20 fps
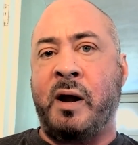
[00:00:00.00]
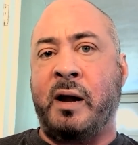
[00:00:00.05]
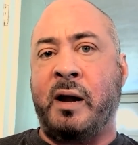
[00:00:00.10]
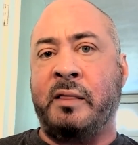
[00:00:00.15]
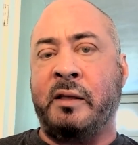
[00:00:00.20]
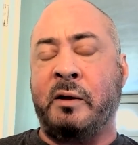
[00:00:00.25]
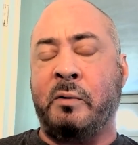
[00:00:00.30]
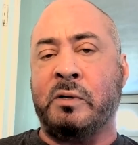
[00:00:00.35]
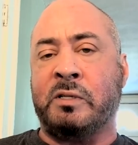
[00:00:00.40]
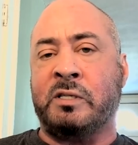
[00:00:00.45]

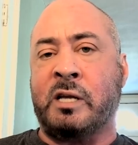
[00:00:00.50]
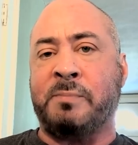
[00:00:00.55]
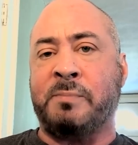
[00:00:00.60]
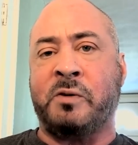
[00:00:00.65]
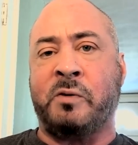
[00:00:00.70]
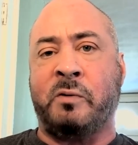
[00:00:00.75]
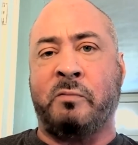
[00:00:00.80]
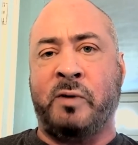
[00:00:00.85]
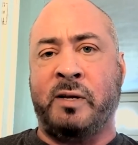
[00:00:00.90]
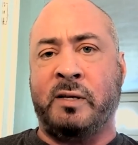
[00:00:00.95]
there was
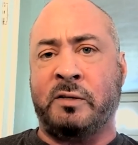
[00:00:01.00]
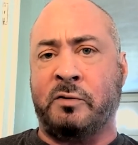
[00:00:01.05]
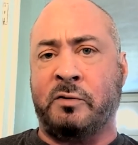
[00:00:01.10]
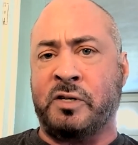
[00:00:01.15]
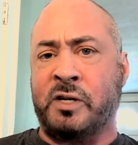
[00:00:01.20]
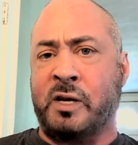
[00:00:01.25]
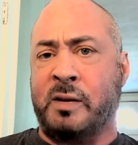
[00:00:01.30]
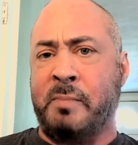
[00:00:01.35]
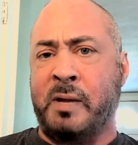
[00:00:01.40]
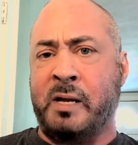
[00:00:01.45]
subsequent
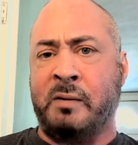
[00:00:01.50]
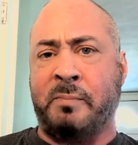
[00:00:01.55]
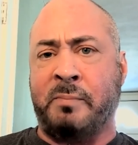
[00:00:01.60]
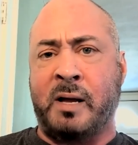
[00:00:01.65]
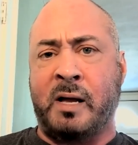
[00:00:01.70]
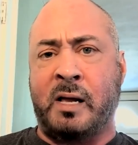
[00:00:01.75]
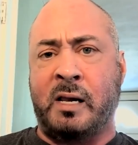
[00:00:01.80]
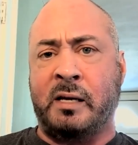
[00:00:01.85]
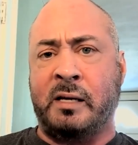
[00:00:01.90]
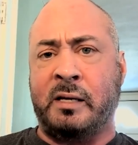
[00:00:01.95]
research on
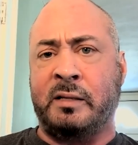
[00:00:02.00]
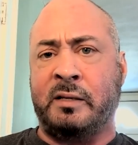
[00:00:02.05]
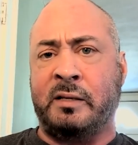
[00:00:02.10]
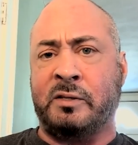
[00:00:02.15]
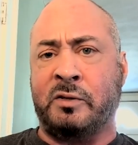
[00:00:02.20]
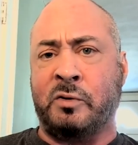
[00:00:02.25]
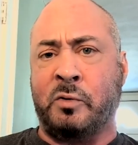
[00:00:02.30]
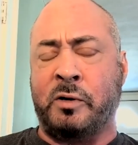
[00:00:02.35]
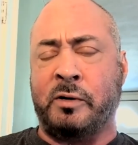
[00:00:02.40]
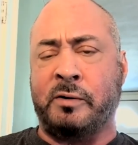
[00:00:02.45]
metabolic
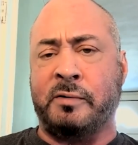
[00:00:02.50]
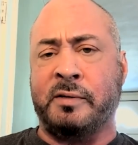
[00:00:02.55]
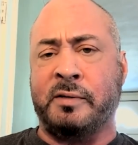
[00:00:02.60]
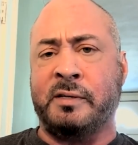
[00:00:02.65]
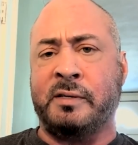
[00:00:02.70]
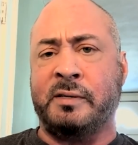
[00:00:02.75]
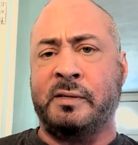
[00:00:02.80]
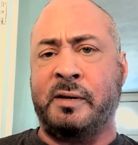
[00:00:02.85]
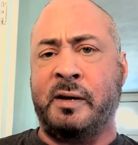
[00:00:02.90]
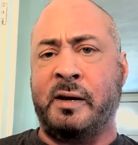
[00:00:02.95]

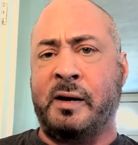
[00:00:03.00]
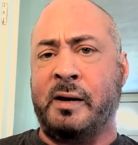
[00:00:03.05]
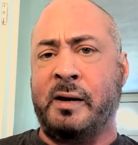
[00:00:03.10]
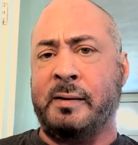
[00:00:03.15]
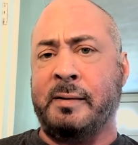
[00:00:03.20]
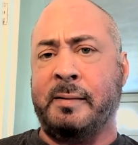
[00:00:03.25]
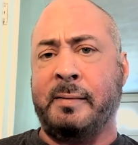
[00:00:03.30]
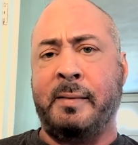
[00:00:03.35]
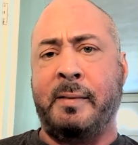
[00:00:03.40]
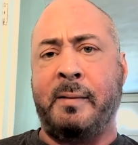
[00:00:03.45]
disorders,
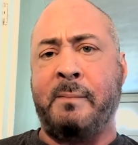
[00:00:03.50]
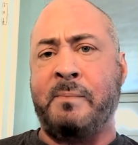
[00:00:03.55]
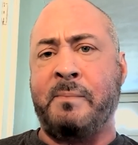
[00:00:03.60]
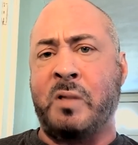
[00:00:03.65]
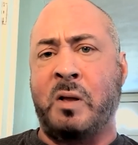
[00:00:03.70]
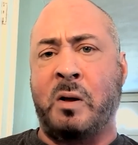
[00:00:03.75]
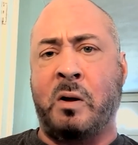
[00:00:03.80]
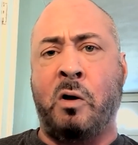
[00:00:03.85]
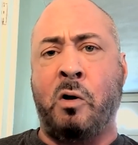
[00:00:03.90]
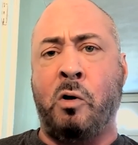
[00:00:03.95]
uh,
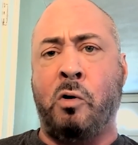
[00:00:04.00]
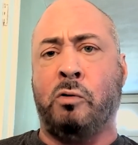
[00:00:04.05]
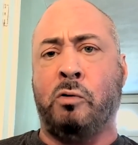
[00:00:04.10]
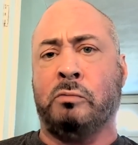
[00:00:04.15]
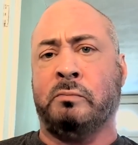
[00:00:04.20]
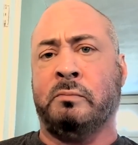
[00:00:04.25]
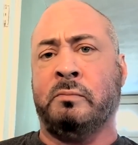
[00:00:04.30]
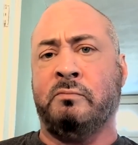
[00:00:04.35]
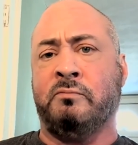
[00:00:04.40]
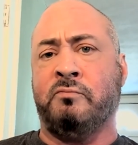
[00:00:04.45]
a
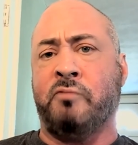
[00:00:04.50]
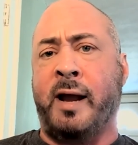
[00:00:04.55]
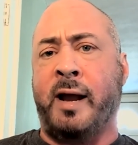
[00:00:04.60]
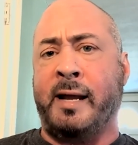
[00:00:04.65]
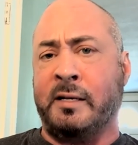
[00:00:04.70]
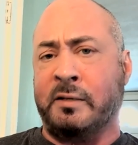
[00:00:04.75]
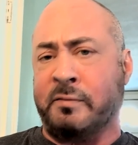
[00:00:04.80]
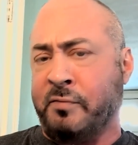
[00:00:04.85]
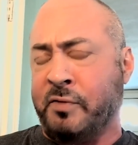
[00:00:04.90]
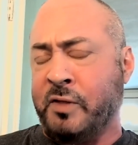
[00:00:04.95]
whole
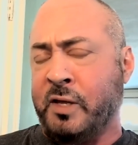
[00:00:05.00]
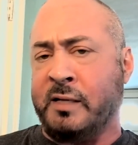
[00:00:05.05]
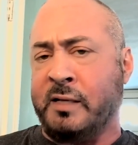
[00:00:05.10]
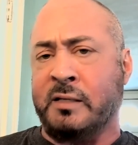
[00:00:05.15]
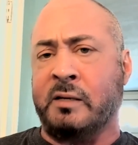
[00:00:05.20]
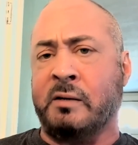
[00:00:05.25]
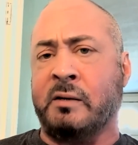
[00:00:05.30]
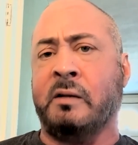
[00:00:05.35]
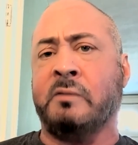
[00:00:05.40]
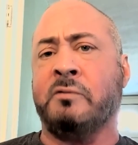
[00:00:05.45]
range of things
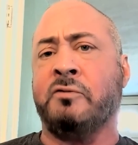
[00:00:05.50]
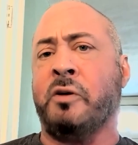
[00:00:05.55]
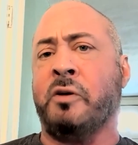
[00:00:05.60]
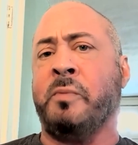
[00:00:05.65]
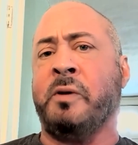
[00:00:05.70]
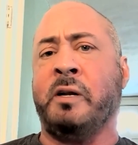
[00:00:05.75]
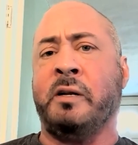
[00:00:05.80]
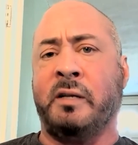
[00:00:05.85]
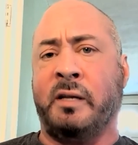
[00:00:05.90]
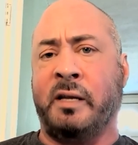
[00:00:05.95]
that
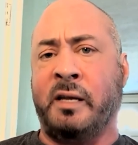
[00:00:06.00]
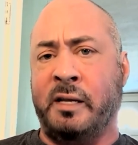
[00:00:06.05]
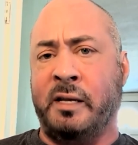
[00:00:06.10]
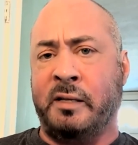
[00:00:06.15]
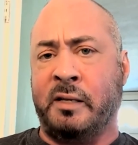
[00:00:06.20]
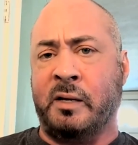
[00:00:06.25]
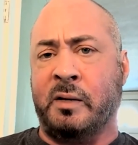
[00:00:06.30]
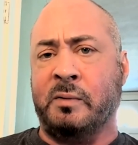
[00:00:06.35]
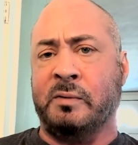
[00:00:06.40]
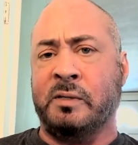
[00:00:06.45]
attributed to
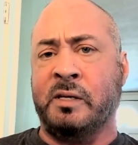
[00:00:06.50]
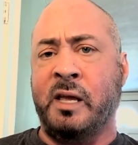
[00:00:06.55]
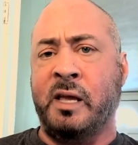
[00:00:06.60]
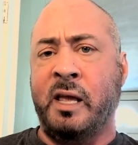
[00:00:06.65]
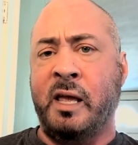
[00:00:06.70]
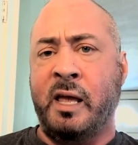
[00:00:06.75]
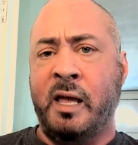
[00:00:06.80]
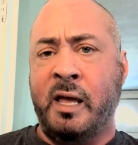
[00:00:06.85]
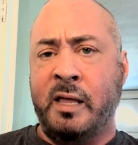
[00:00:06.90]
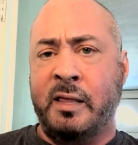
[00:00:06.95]
ketones
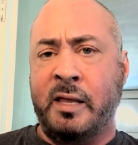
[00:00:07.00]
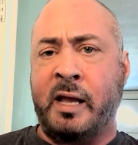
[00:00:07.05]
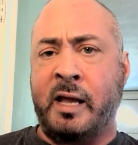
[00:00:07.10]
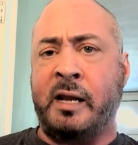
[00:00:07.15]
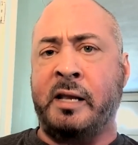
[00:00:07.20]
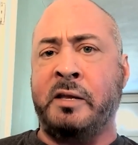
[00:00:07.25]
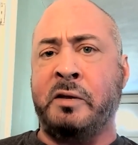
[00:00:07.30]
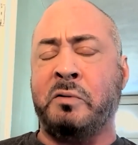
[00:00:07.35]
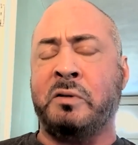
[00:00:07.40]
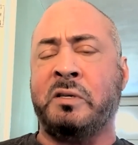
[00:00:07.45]
that
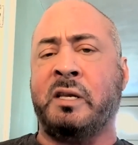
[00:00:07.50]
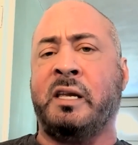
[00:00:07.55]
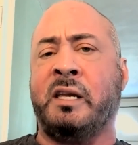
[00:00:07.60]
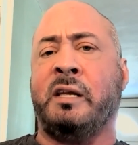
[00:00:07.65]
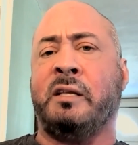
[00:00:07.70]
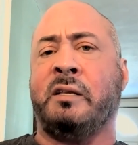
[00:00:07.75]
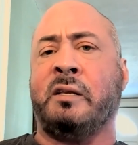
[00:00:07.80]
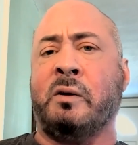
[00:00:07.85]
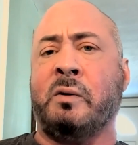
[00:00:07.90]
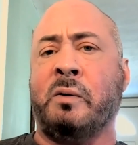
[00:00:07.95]
he used the
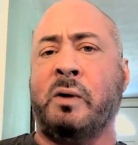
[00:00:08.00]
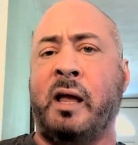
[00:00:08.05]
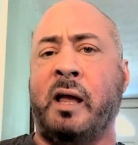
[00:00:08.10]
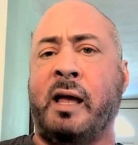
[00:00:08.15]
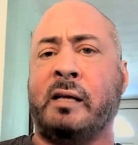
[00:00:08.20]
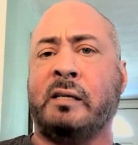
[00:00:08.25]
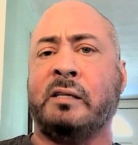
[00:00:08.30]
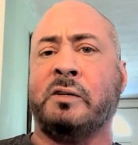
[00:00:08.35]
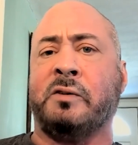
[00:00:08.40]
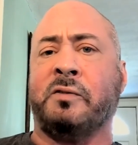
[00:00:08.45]
ketone
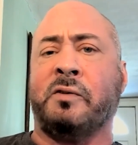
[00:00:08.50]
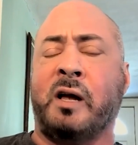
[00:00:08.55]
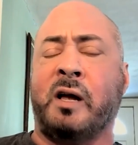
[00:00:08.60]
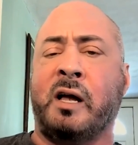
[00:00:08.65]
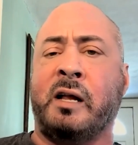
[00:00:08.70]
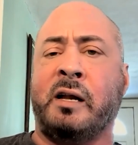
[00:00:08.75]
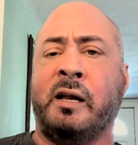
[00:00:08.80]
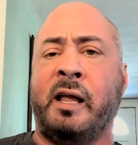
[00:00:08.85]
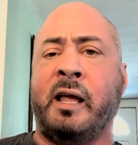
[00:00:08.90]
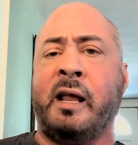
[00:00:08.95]
ester on.